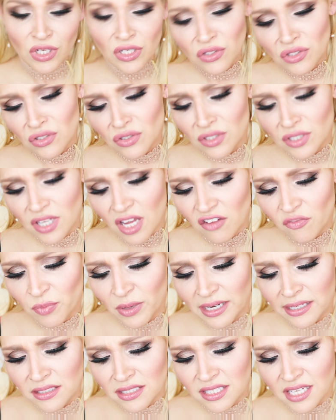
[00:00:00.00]
So soft
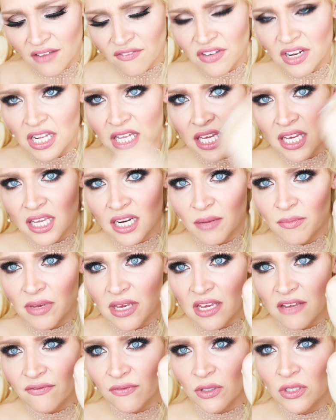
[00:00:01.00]
brown's definitely gonna
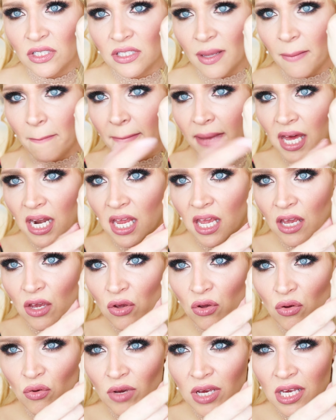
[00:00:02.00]
be for somebody
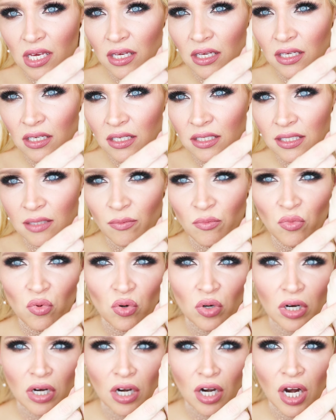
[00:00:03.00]
who is
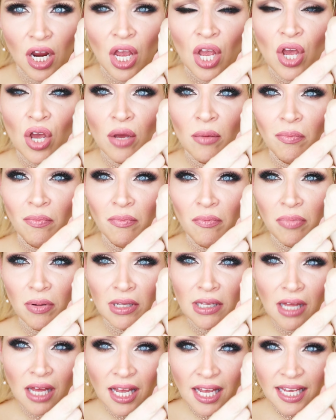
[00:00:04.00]
more
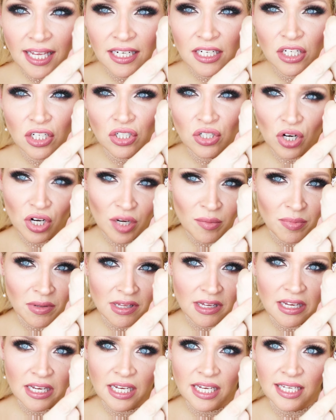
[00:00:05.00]
blonde, dark
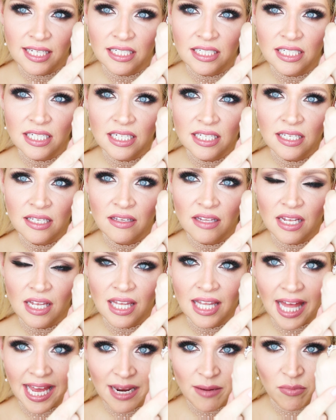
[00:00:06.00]
blonde,
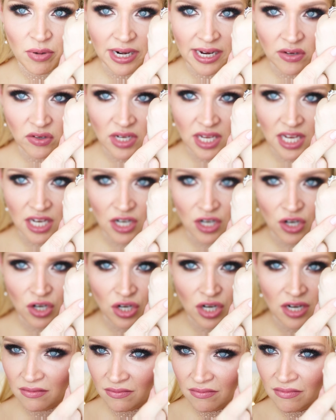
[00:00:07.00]
light brown
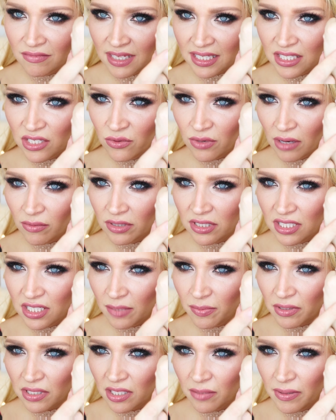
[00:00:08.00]
hair. That's who I would
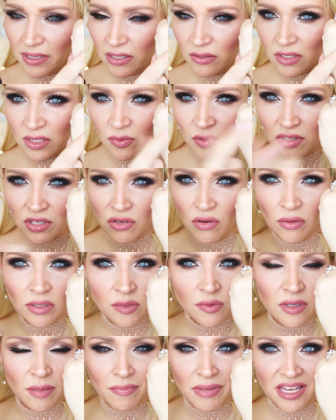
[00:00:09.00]
typically pair this with. And you
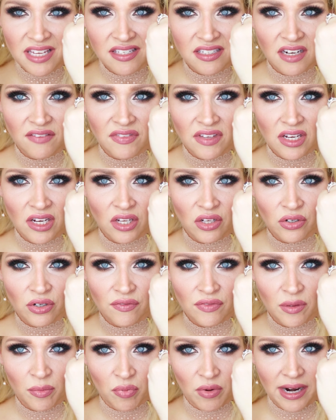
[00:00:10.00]
always want to base it off the color
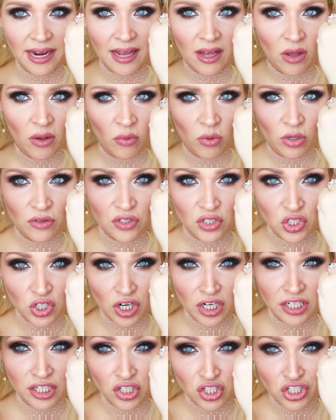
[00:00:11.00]
of the brow or the
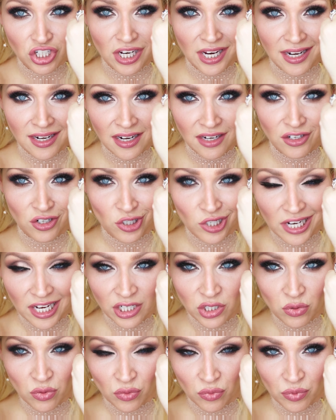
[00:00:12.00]
darkest shade at your
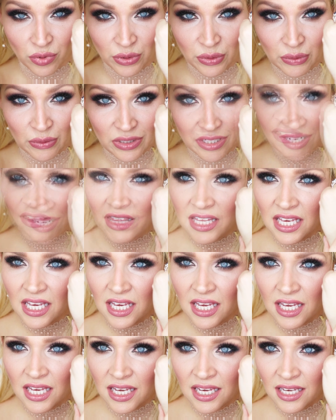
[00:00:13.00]
natural root.
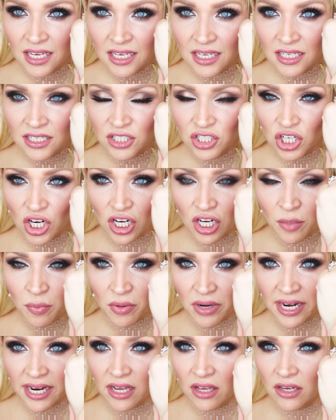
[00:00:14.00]
The dark
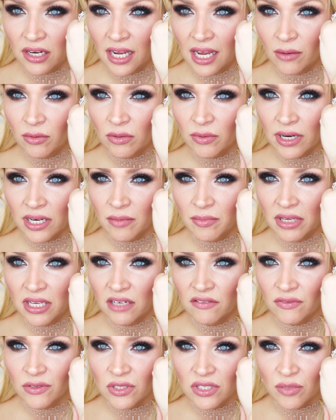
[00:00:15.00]
brown I would
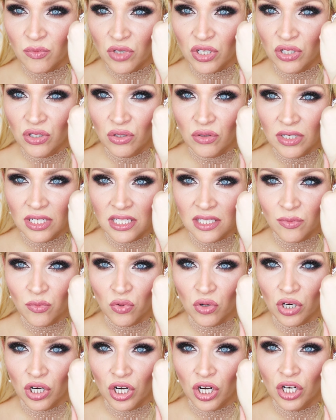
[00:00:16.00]
recommend for someone who is
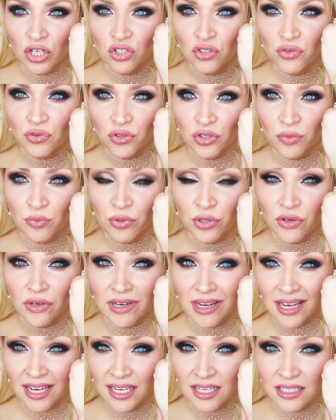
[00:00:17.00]
more true
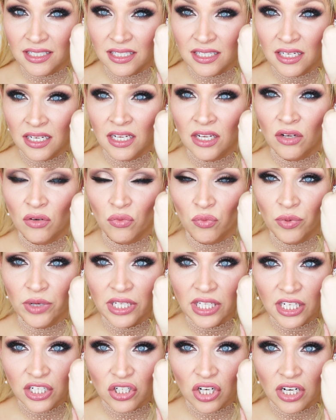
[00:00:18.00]
brunette,
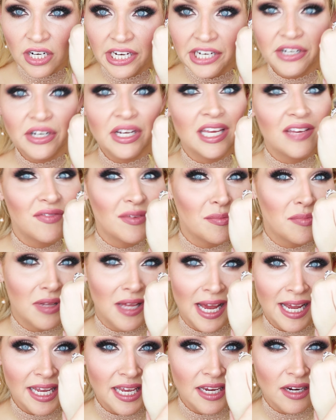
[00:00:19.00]
really dark hair, even
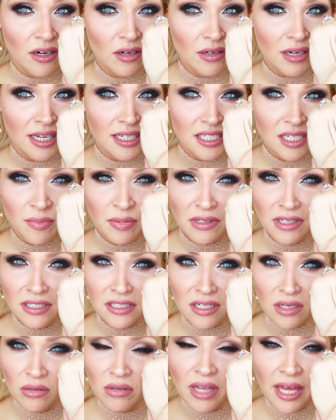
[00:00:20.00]
black hair. I typically
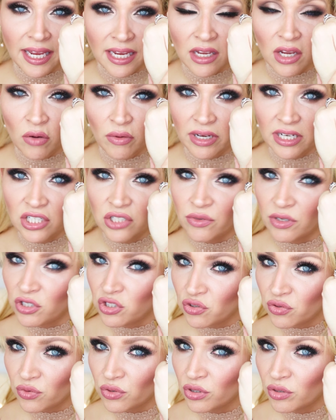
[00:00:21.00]
don't like going to a
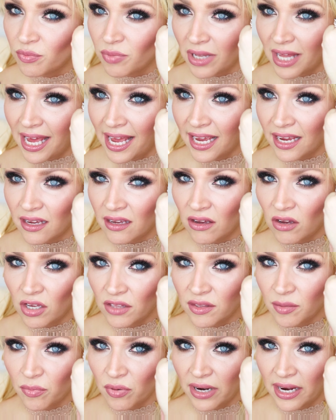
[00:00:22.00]
true black
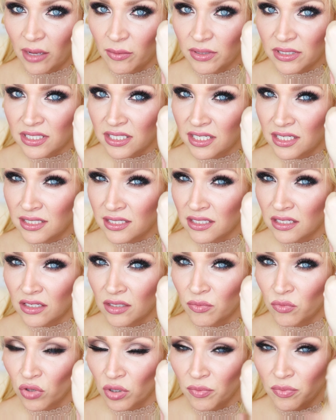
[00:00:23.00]
on the brow because it tends to
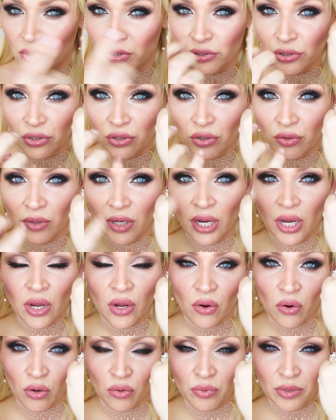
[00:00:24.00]
look more blue
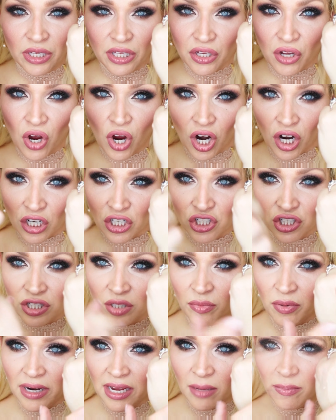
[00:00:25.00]
or really harsh on
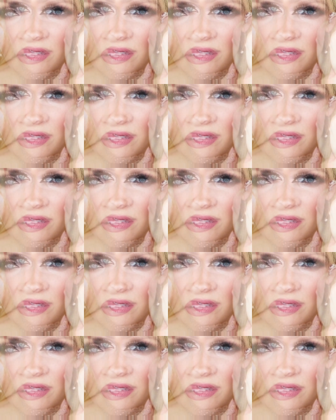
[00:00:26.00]
the brow.